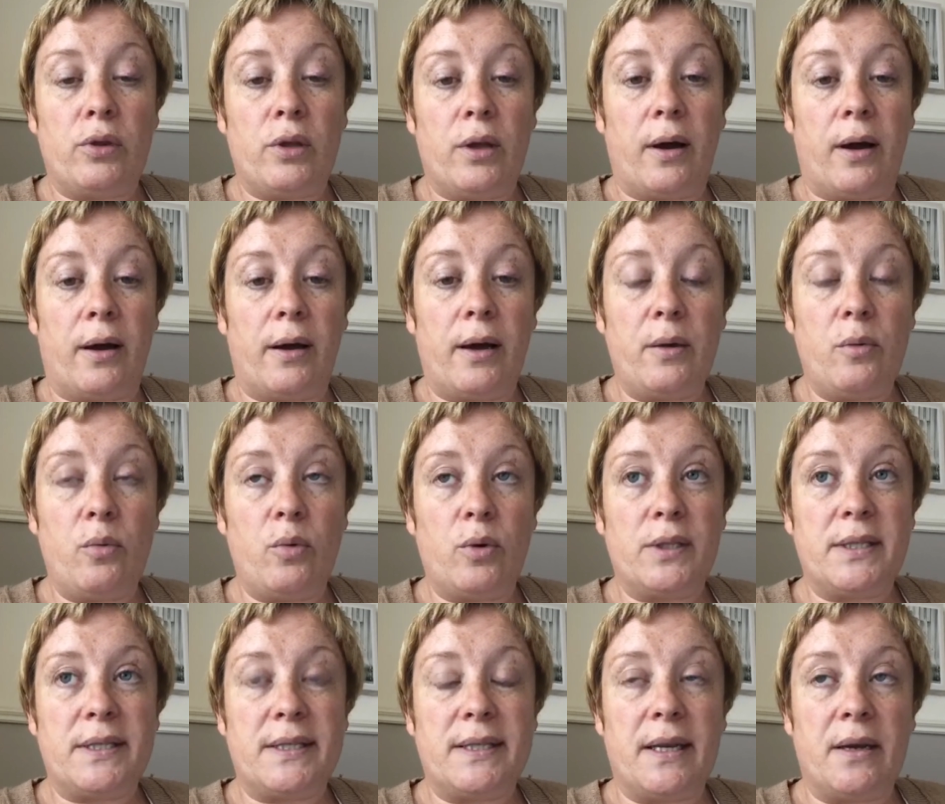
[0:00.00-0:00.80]
I
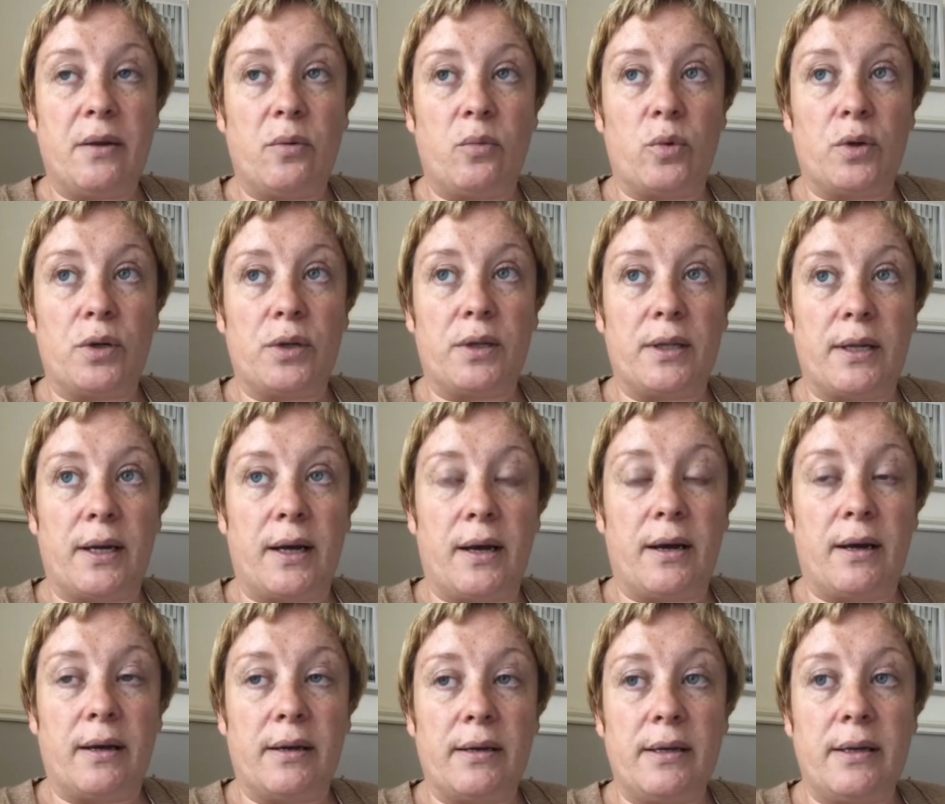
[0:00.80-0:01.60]
would say
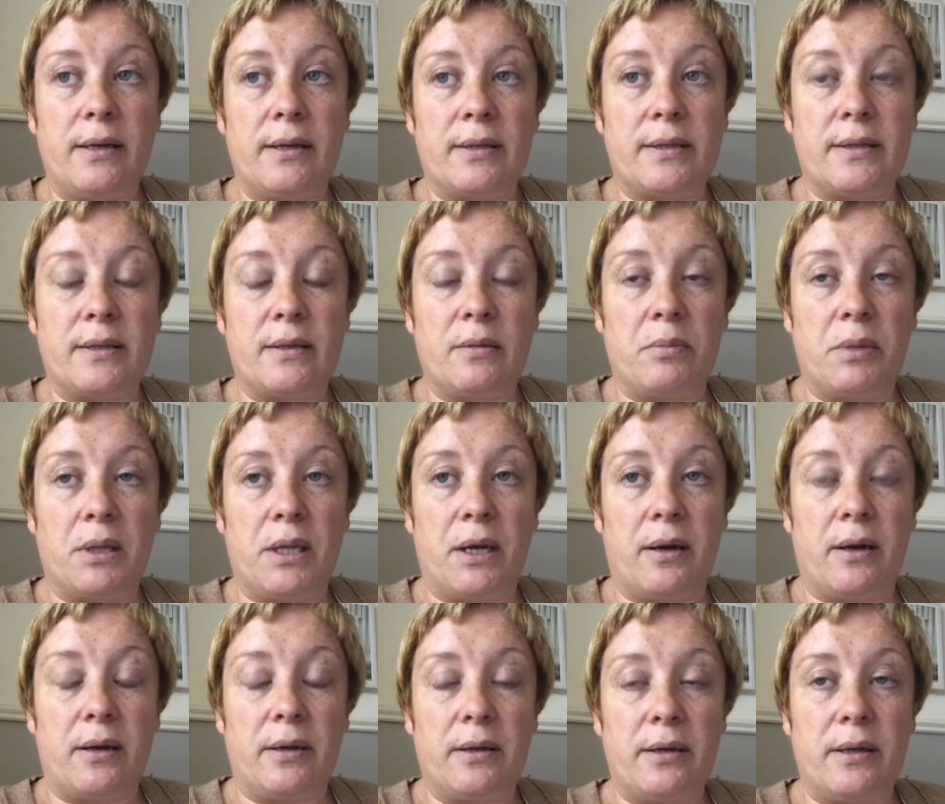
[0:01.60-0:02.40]
some of
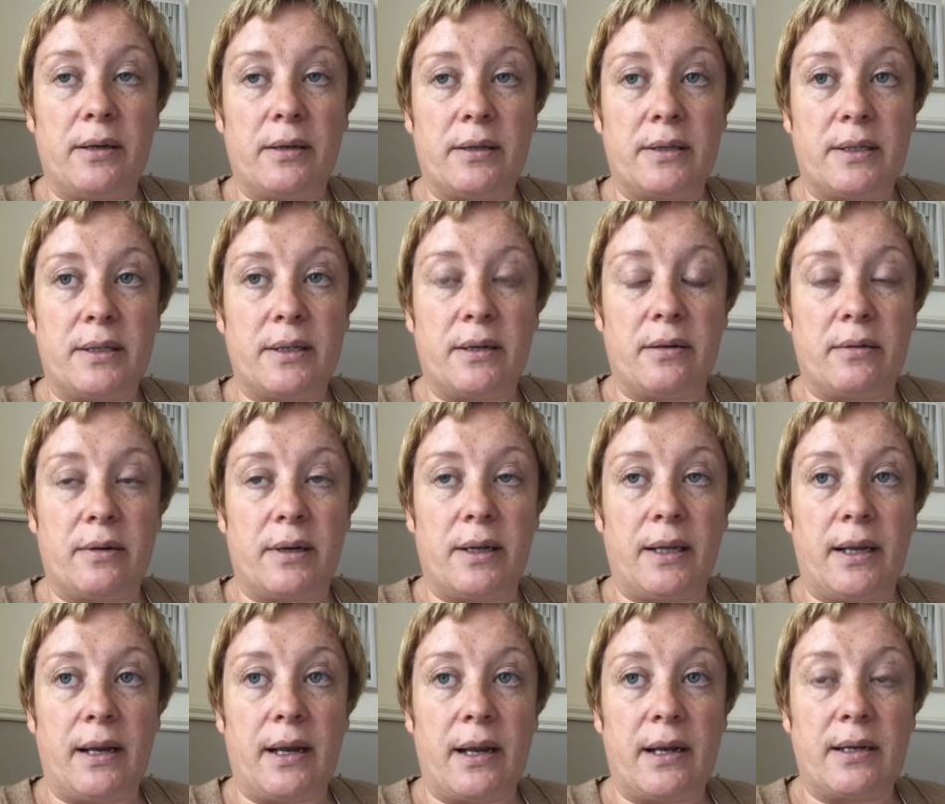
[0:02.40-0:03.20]
the highest
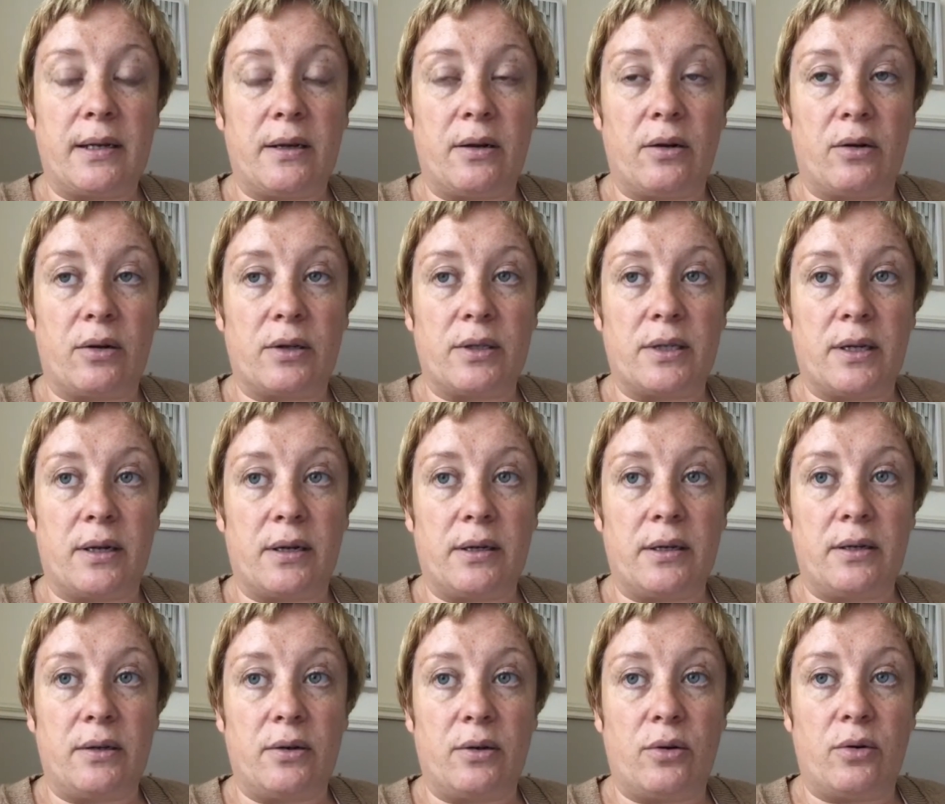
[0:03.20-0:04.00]
earning landlords
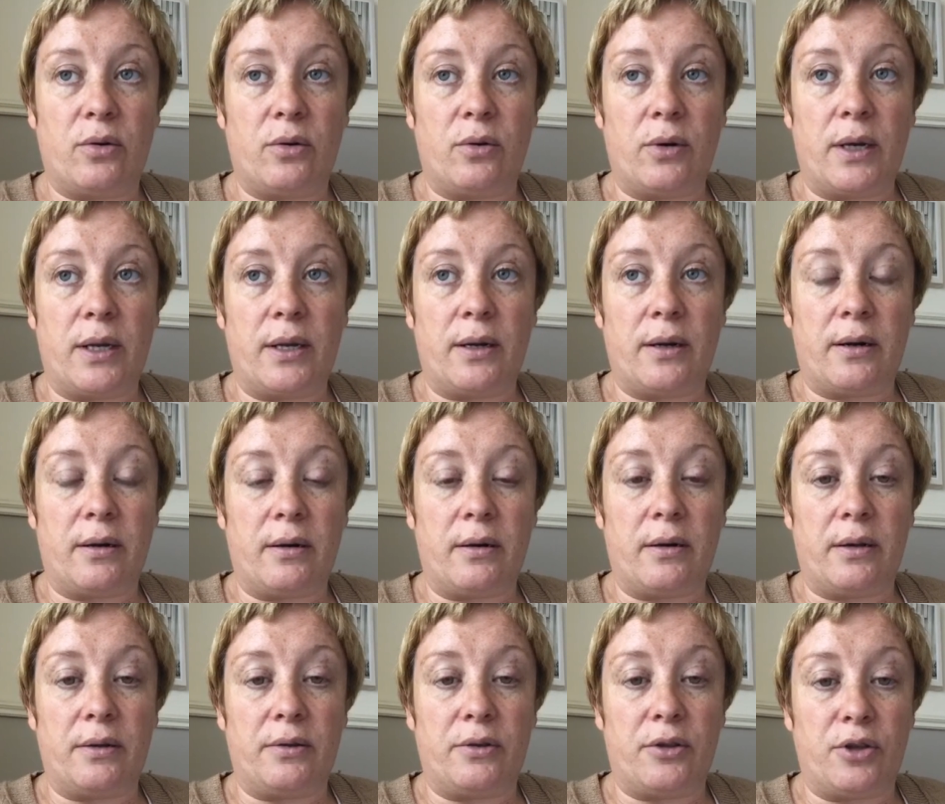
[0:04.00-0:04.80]
I know in
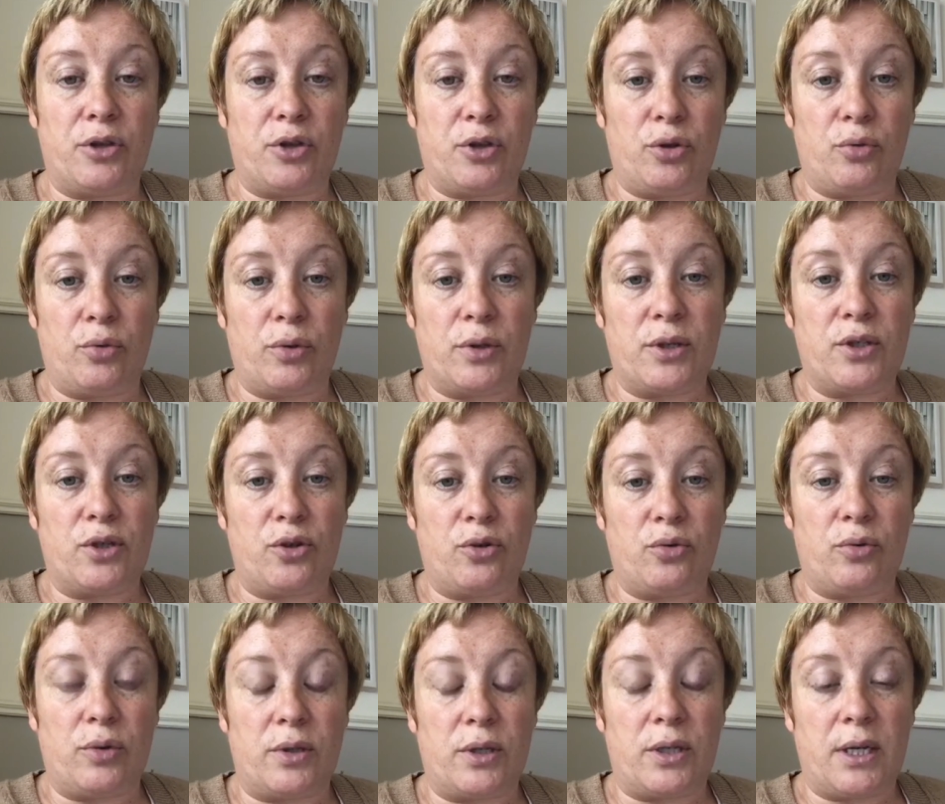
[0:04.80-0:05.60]
Ireland, they're doing
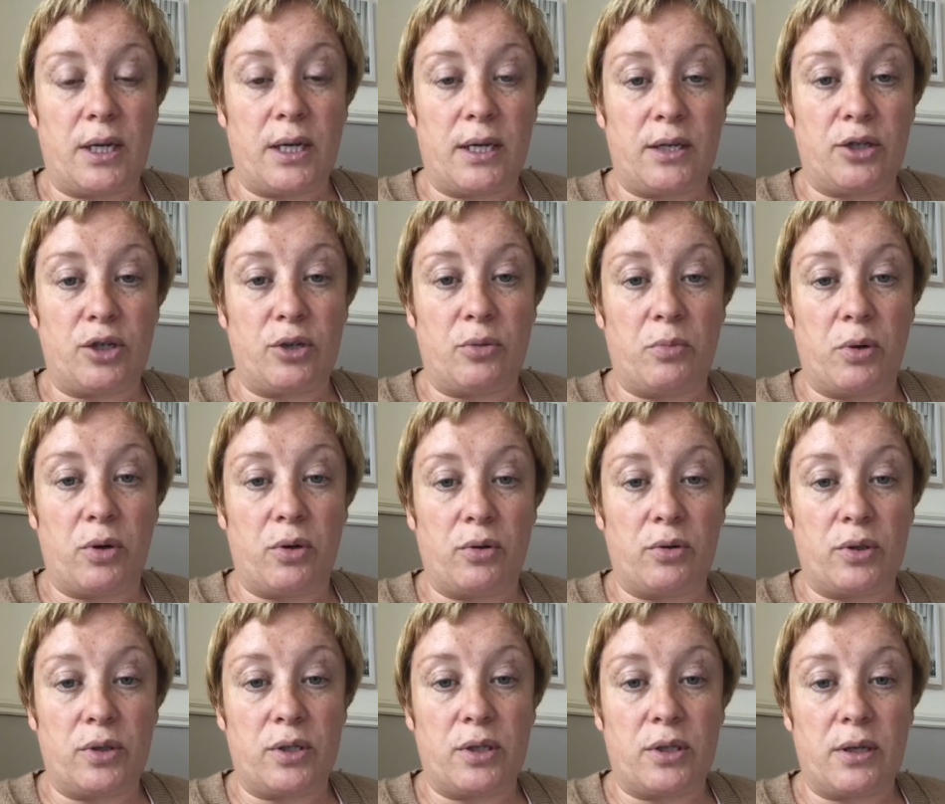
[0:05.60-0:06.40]
student
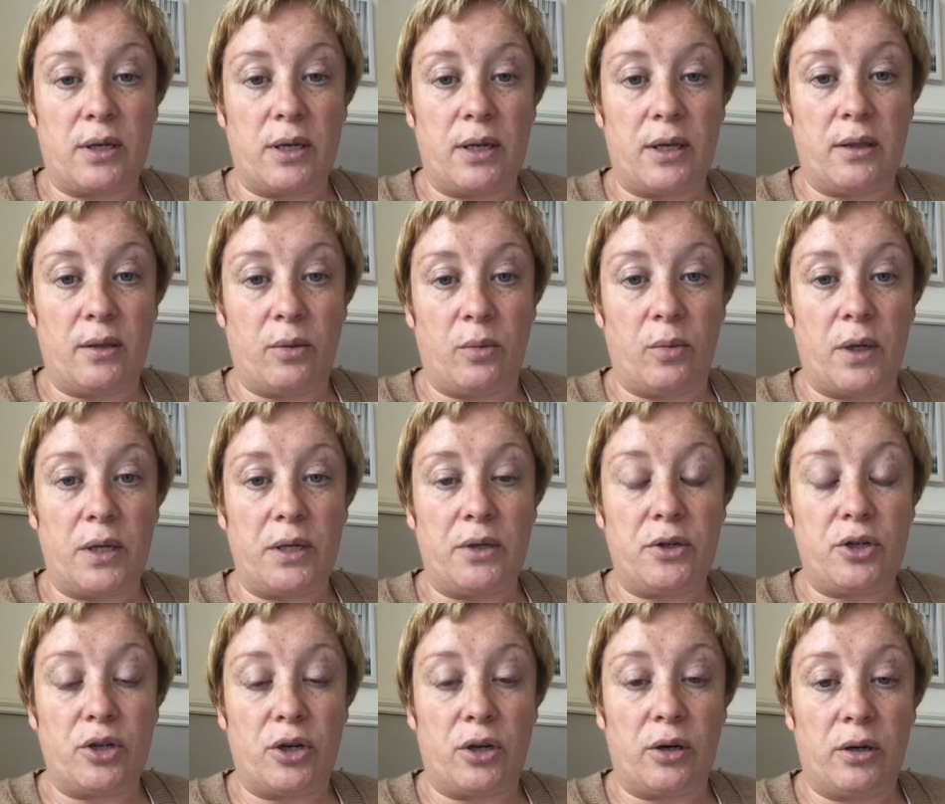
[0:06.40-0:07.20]
HMOs in the
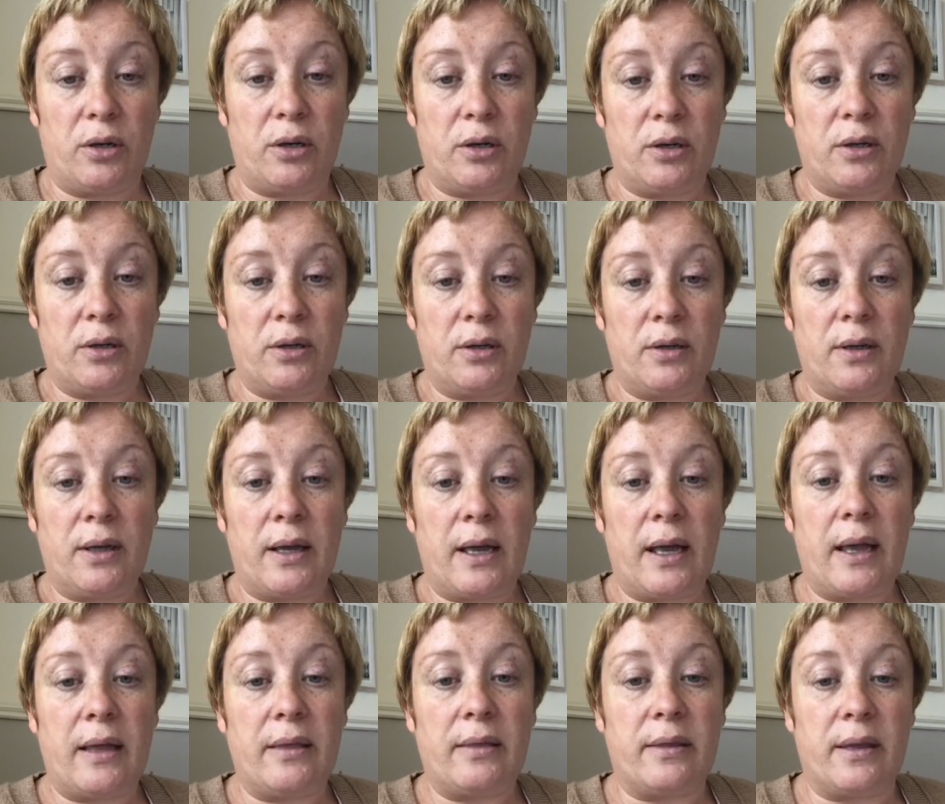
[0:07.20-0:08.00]
winter,
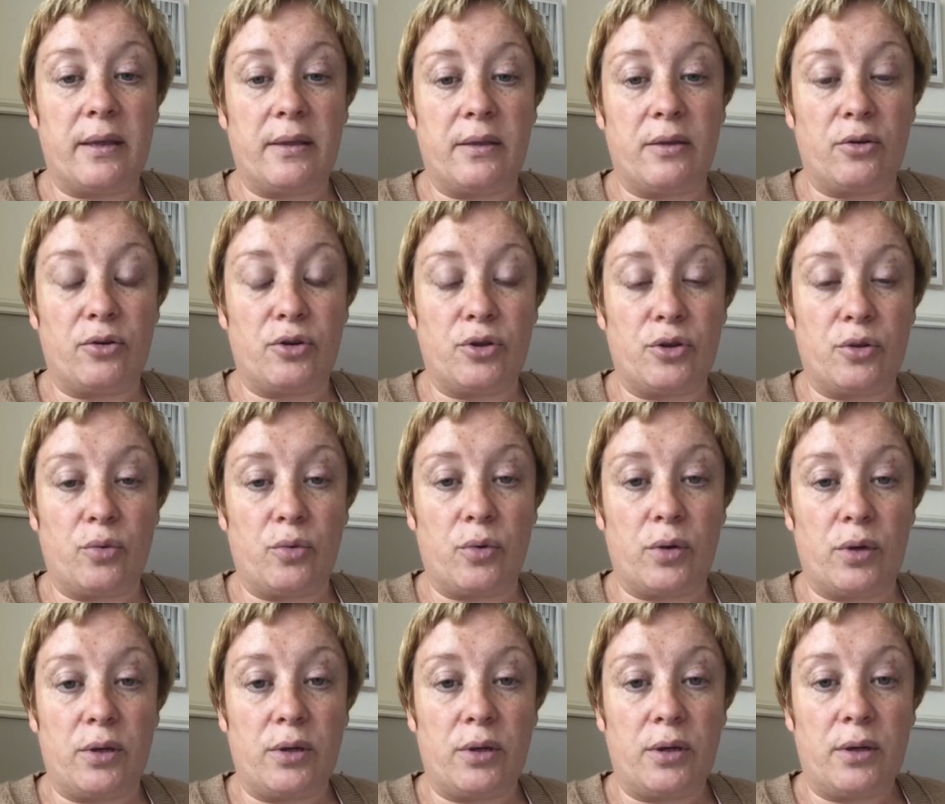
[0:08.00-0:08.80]
and then they're
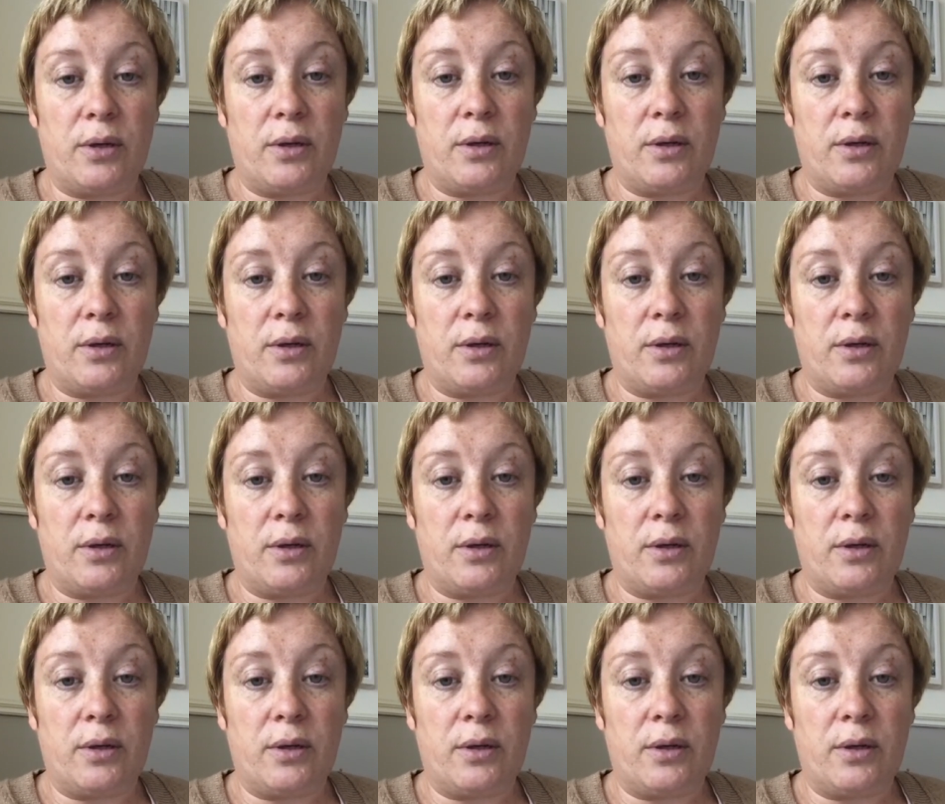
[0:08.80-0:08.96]
doing